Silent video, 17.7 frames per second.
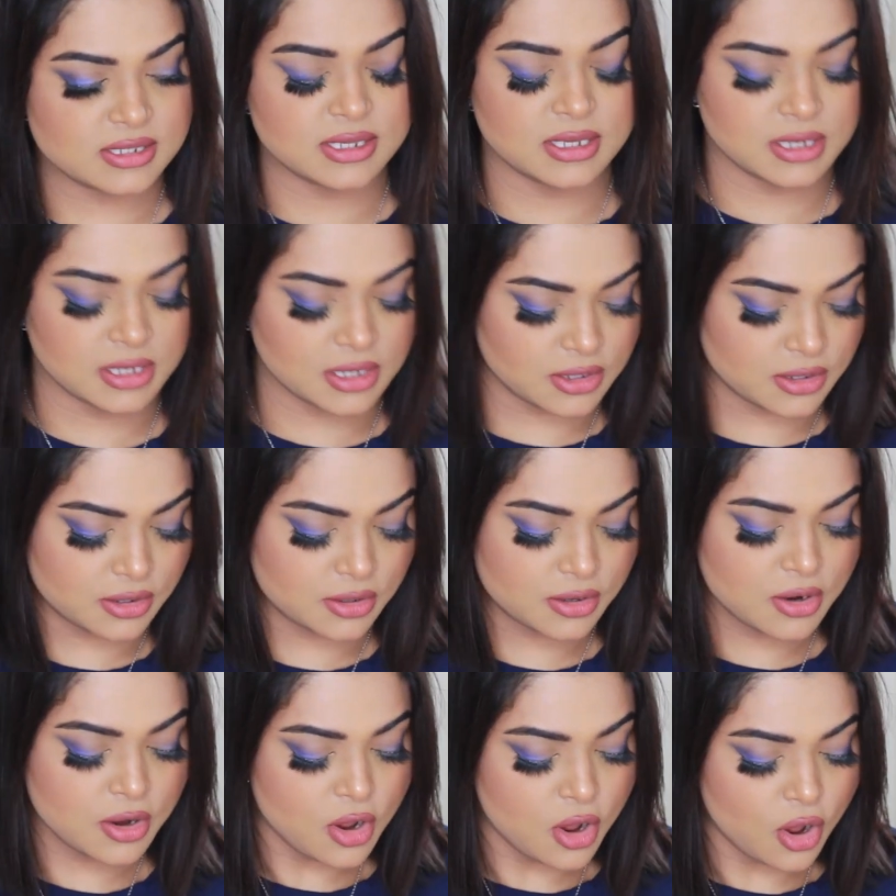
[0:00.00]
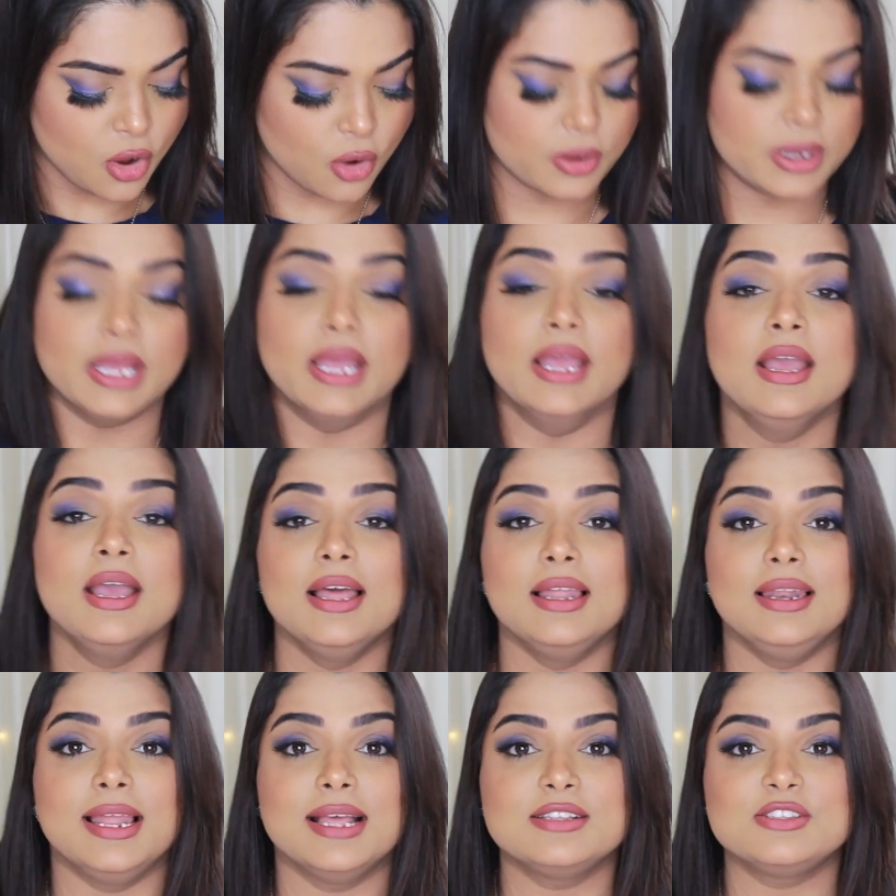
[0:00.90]
in here. Okay,
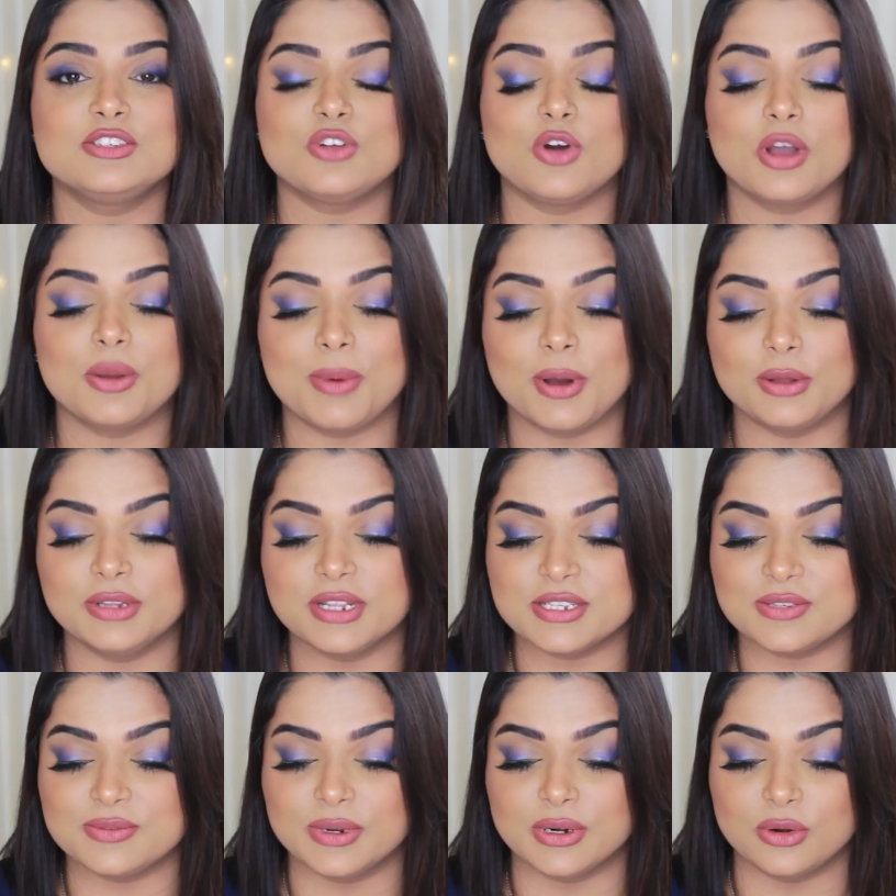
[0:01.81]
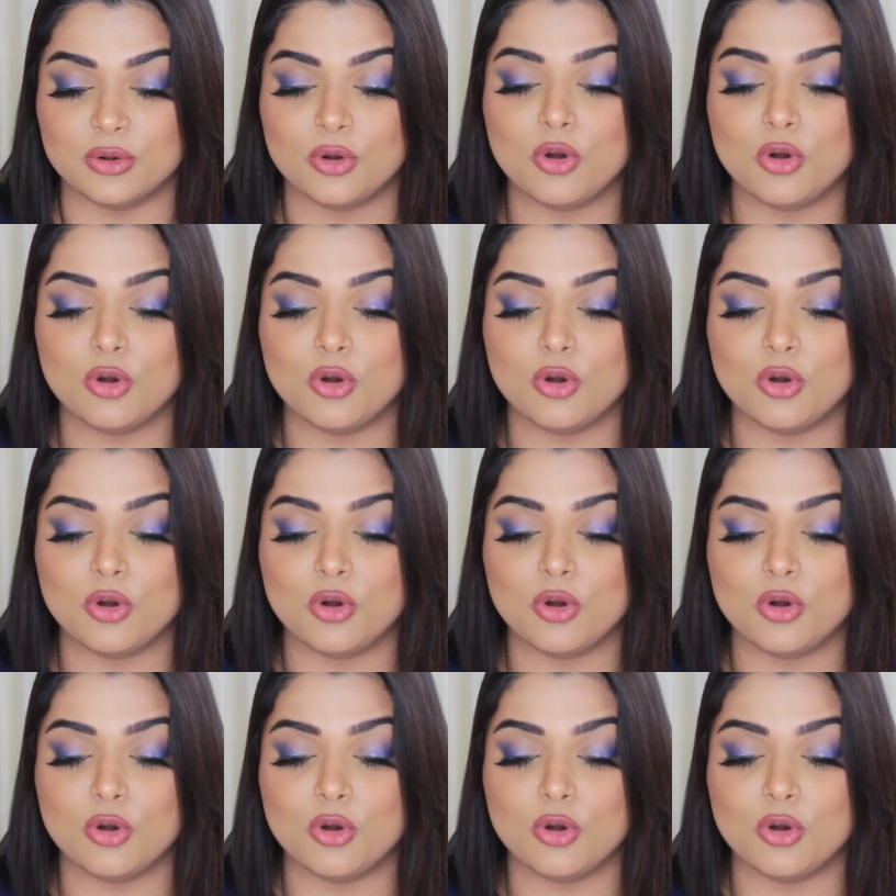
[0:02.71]
let's talk about this one.